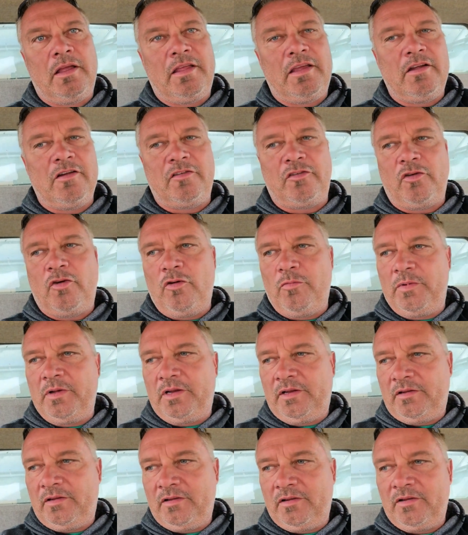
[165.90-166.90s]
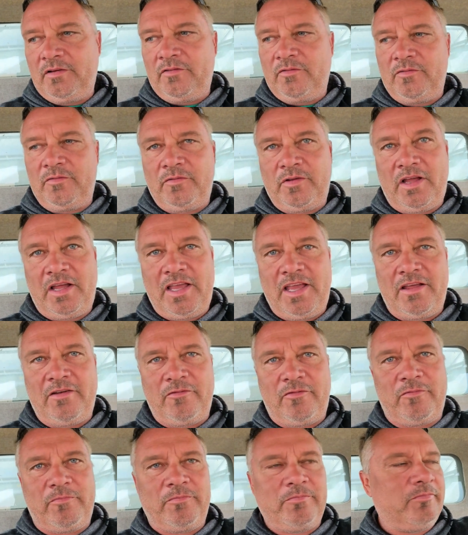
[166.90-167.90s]
here's the hoping. Again,
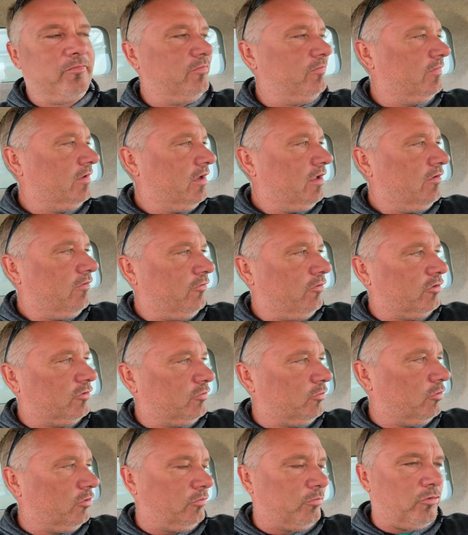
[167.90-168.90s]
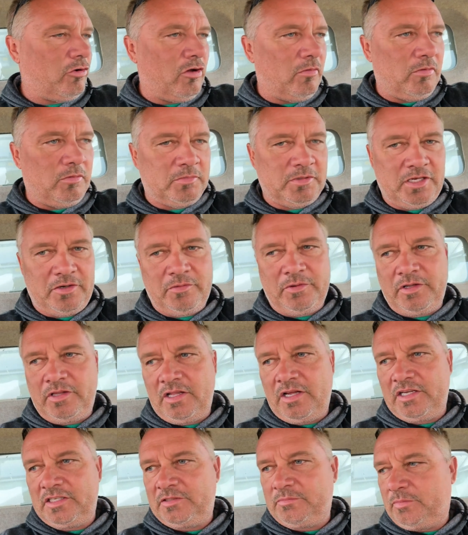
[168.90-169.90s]
first world problems, I
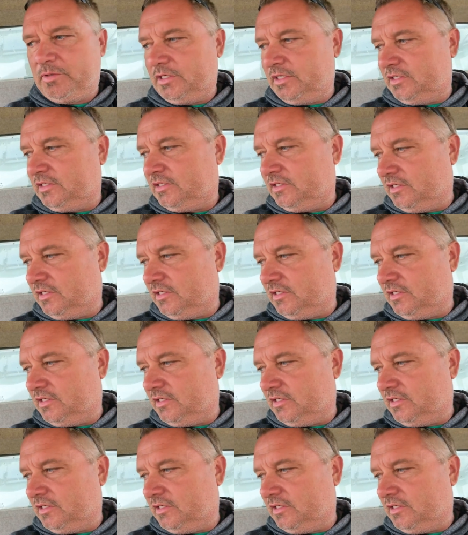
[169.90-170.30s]
realize, but